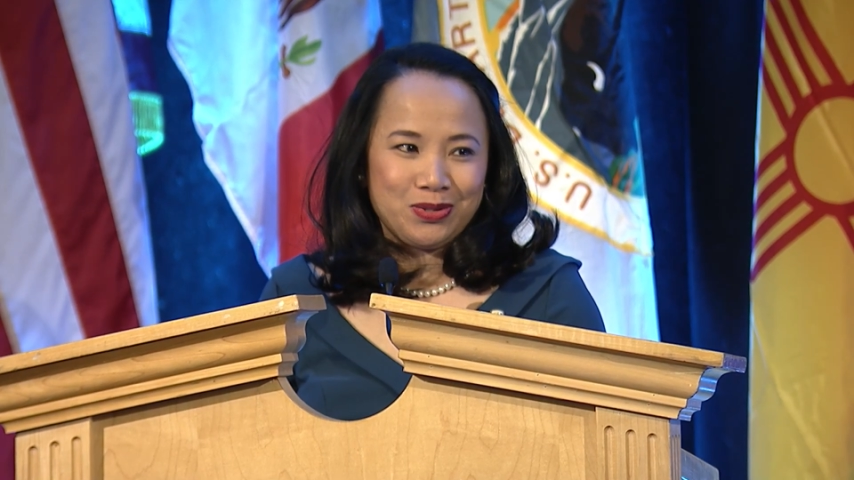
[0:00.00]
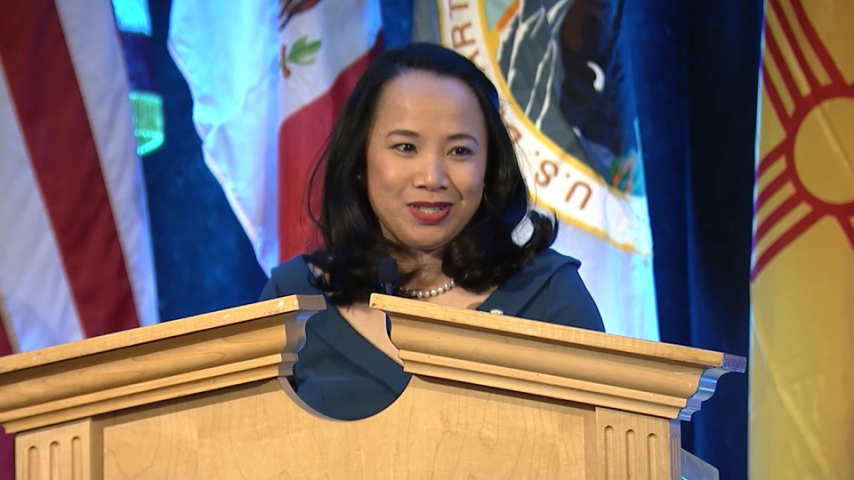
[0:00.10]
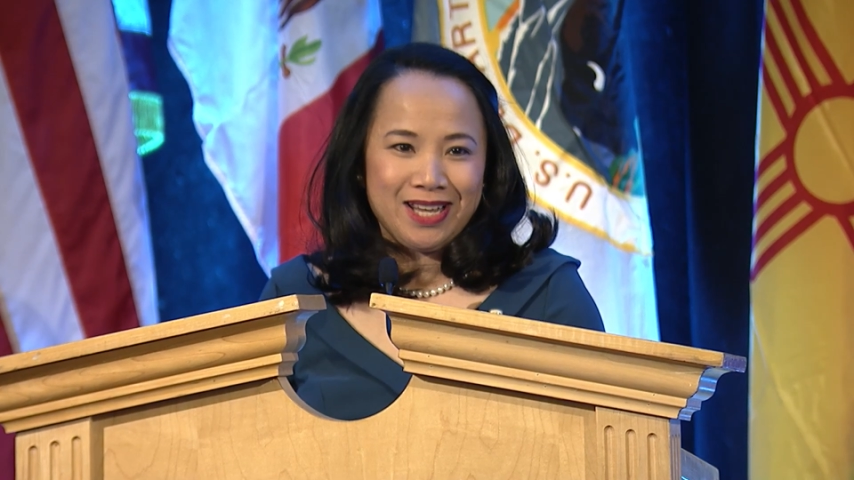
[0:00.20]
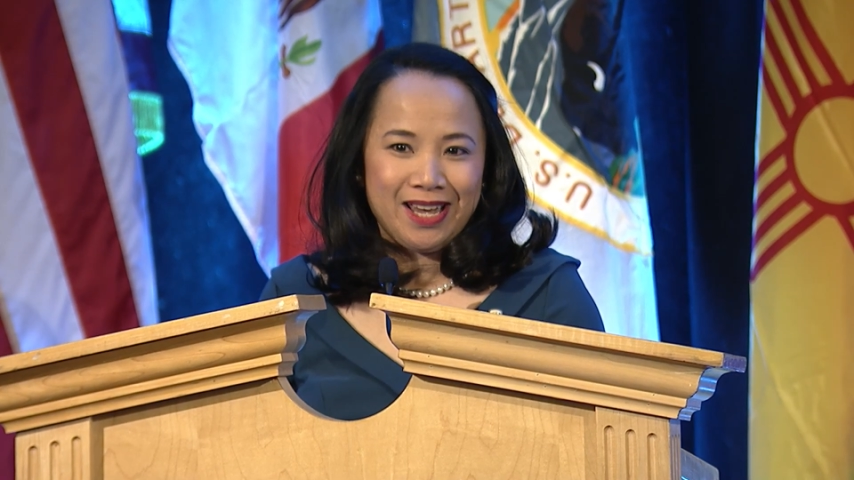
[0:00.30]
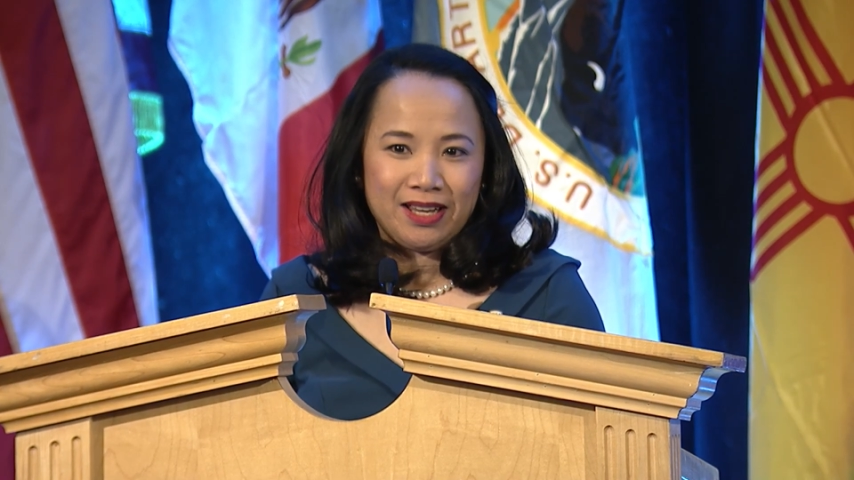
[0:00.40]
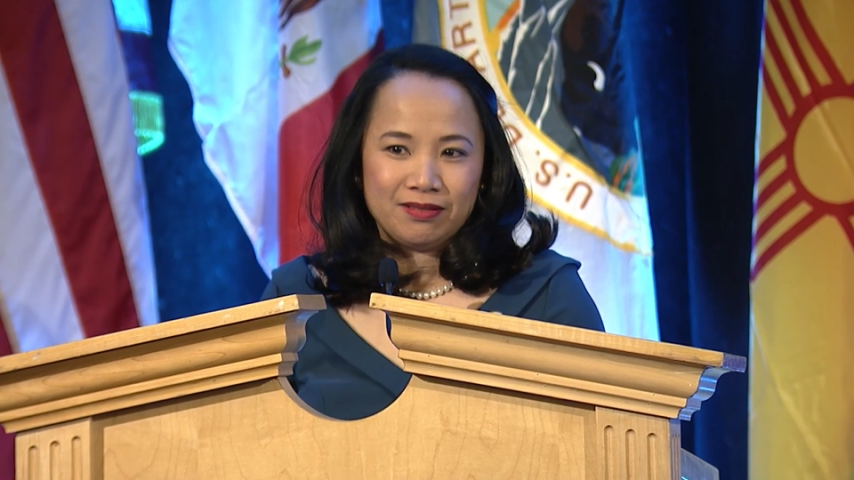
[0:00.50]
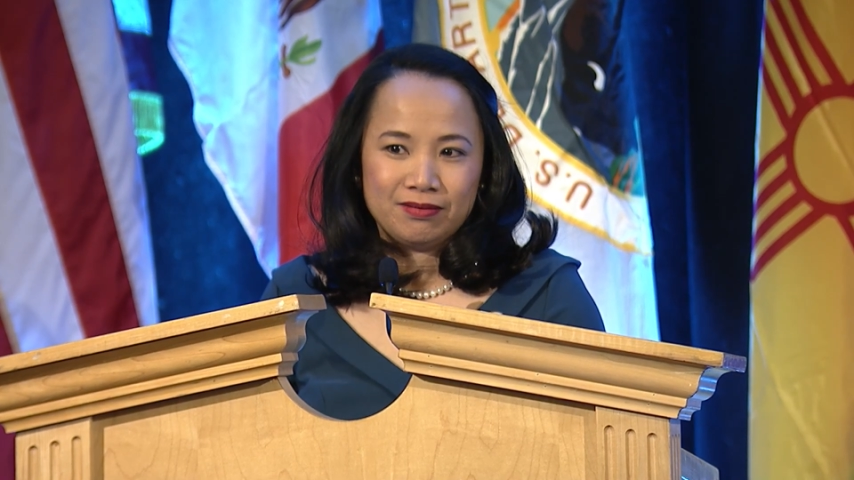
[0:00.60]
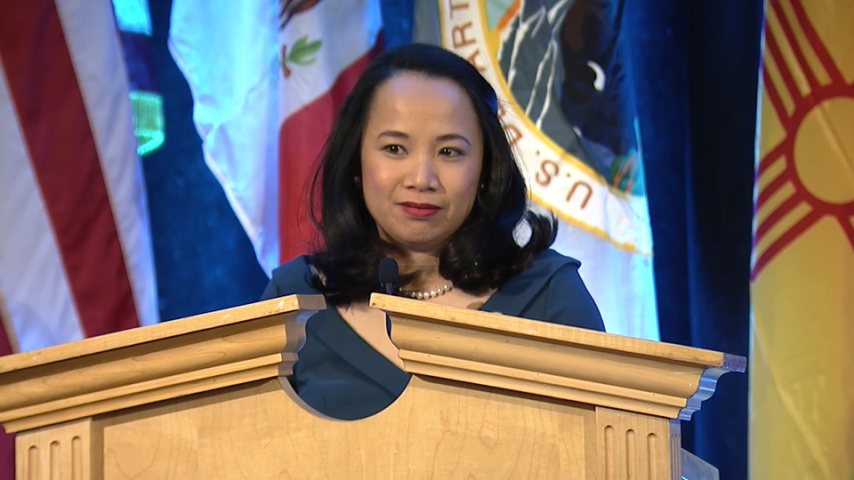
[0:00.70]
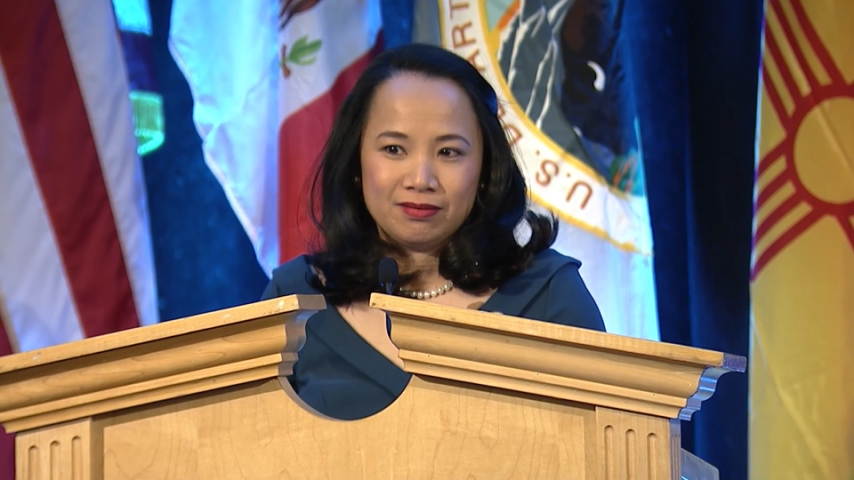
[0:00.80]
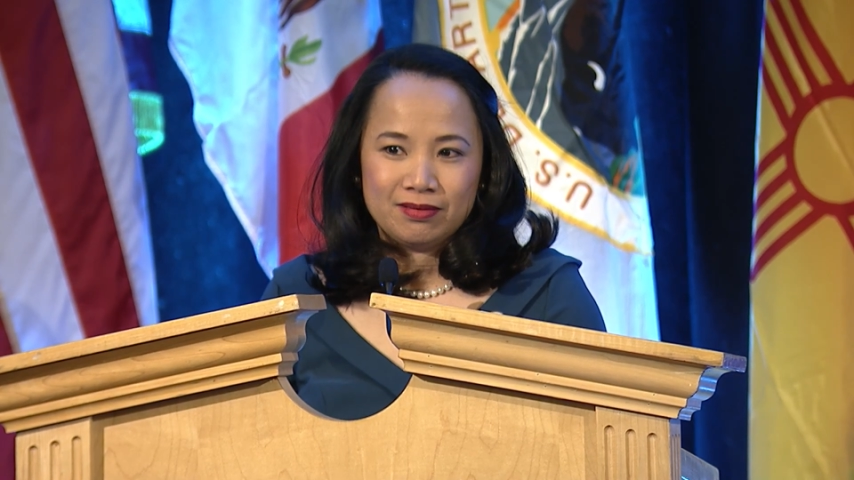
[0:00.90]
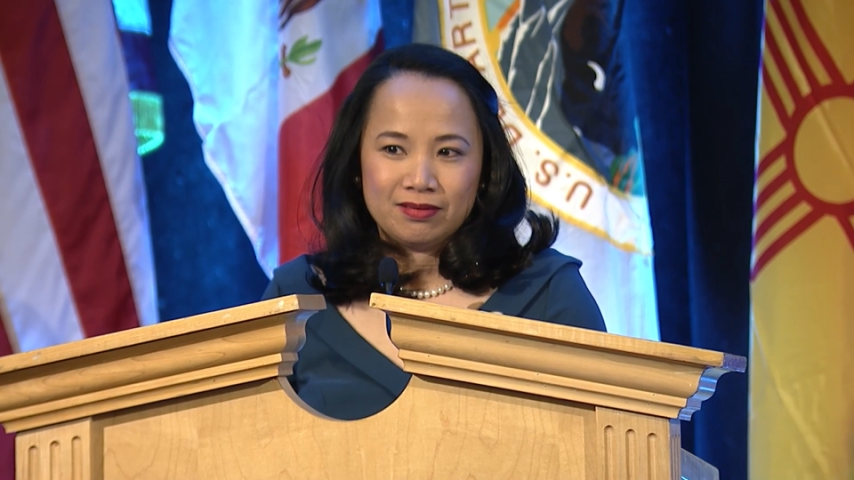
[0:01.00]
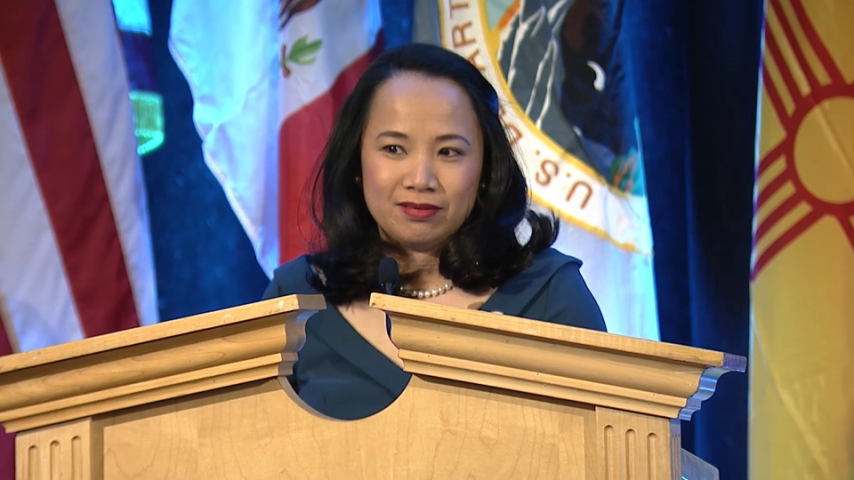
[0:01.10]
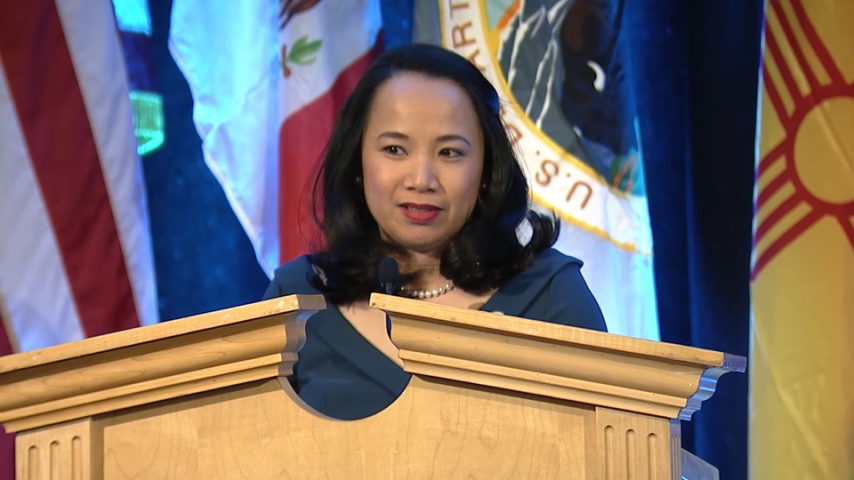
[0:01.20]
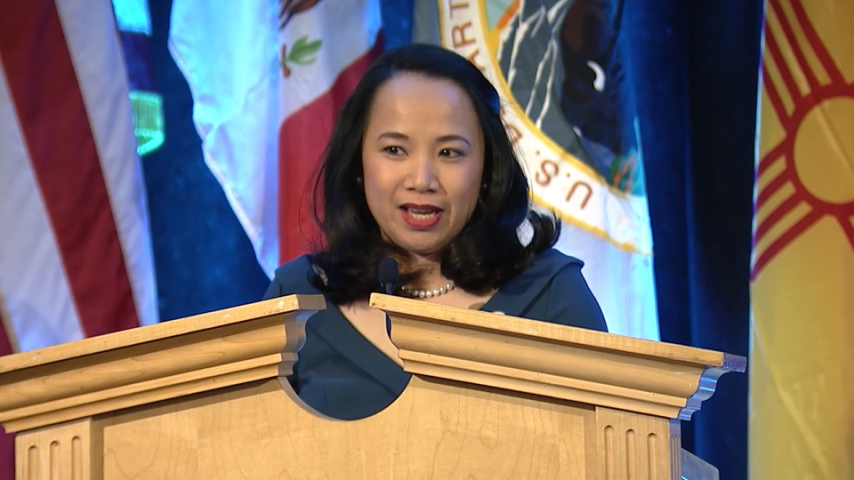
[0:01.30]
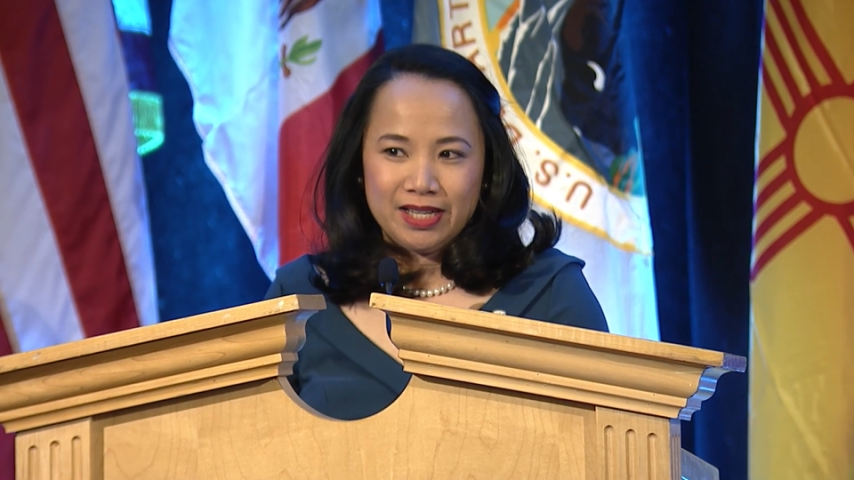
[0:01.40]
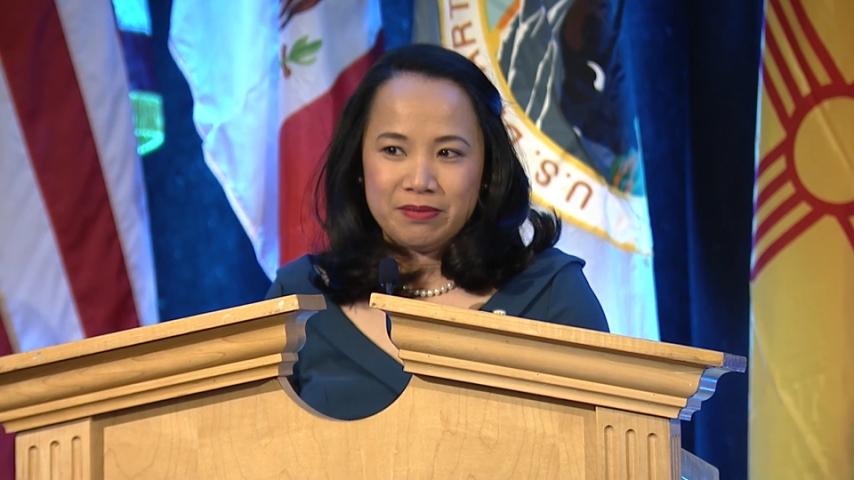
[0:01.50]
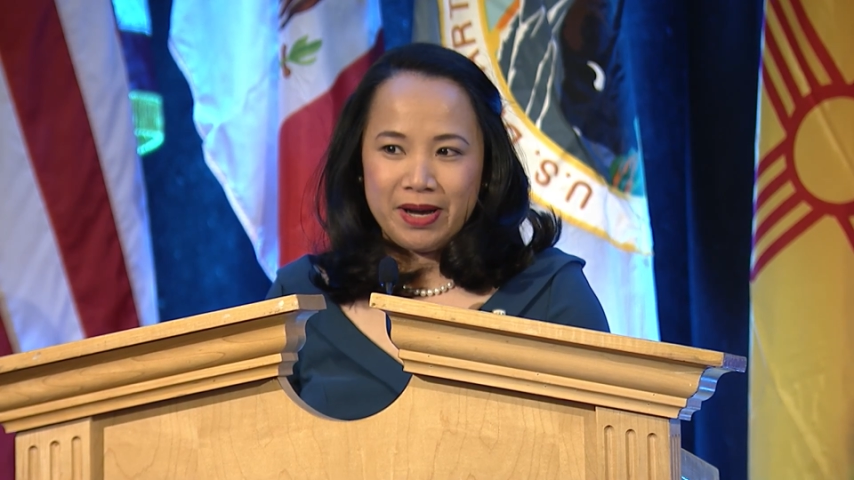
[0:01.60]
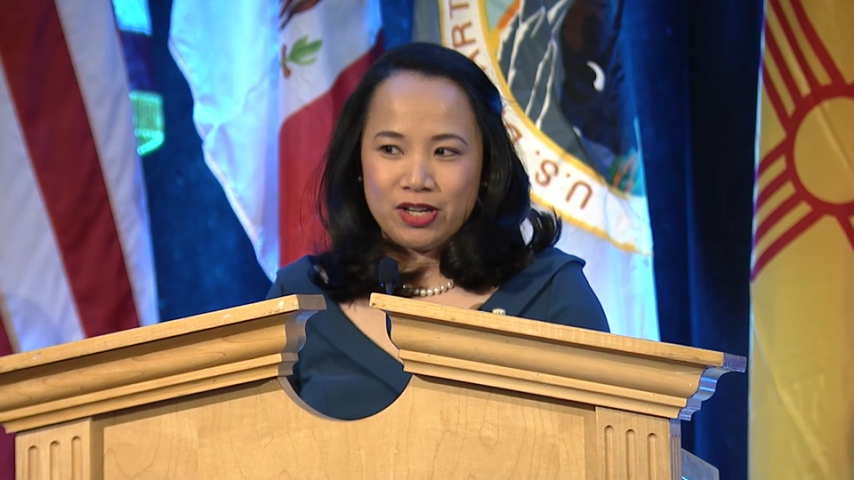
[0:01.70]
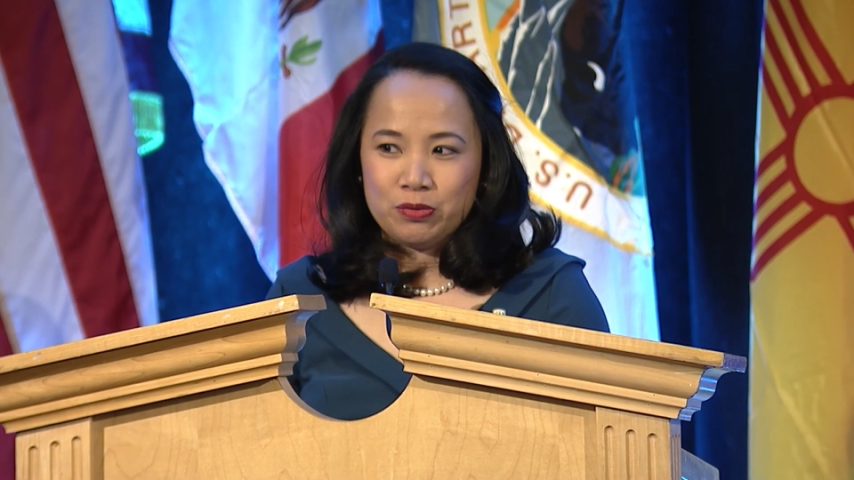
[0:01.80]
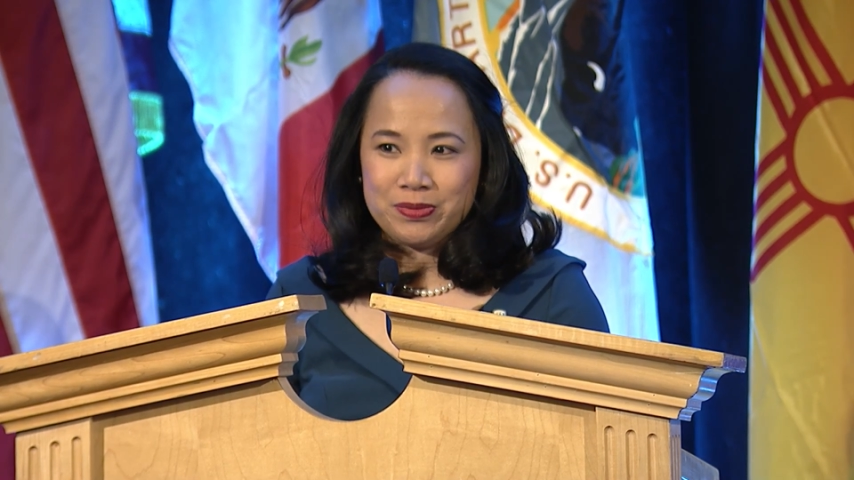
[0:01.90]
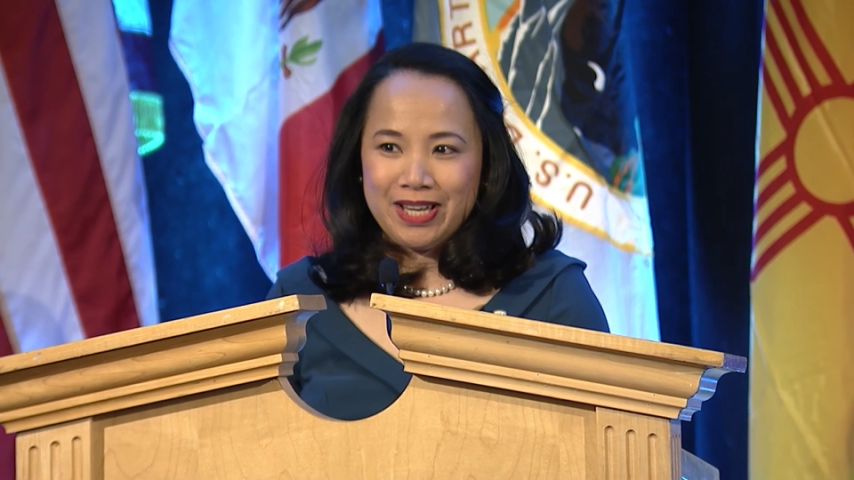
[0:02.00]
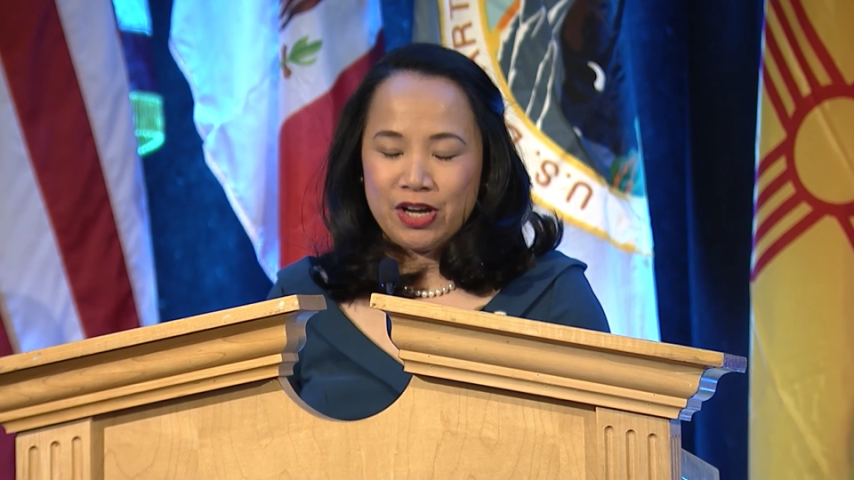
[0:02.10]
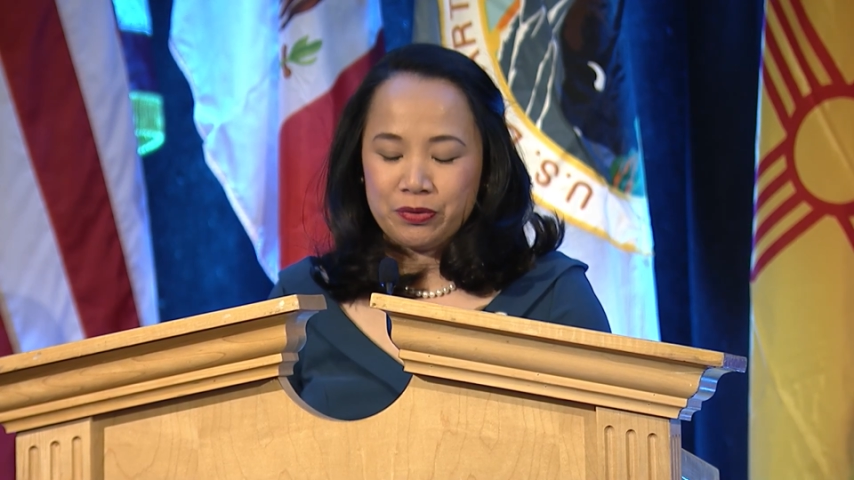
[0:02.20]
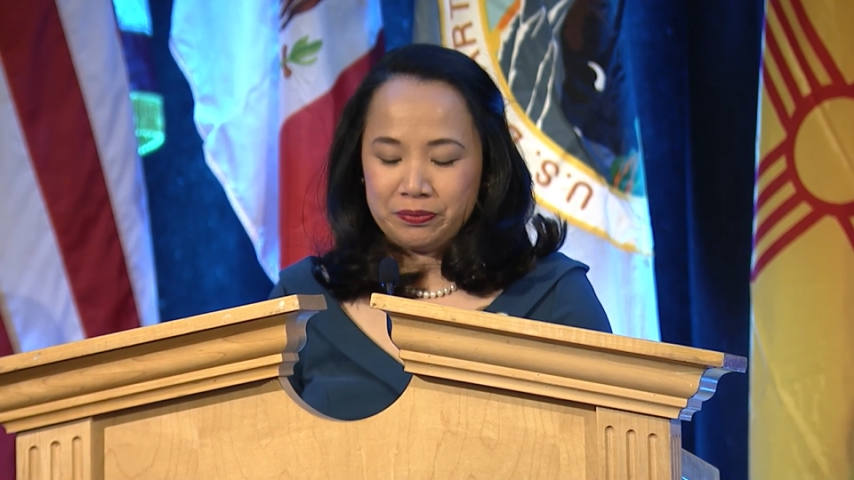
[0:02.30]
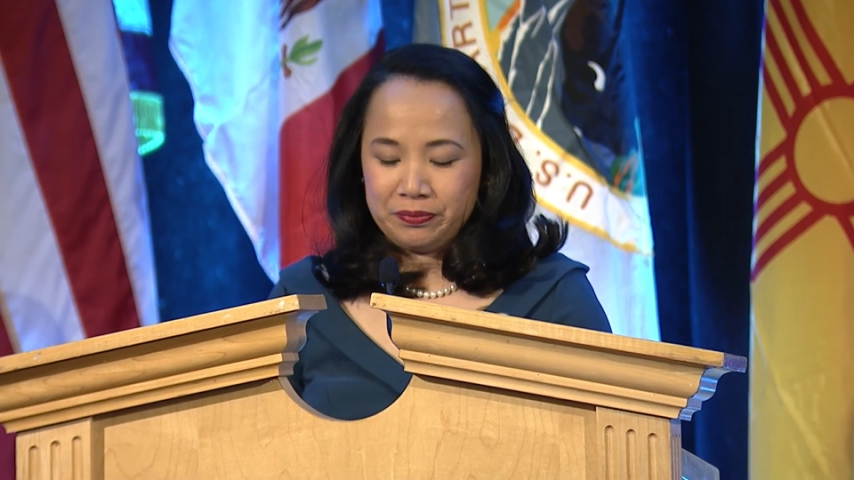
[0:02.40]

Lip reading: today and in my hometown.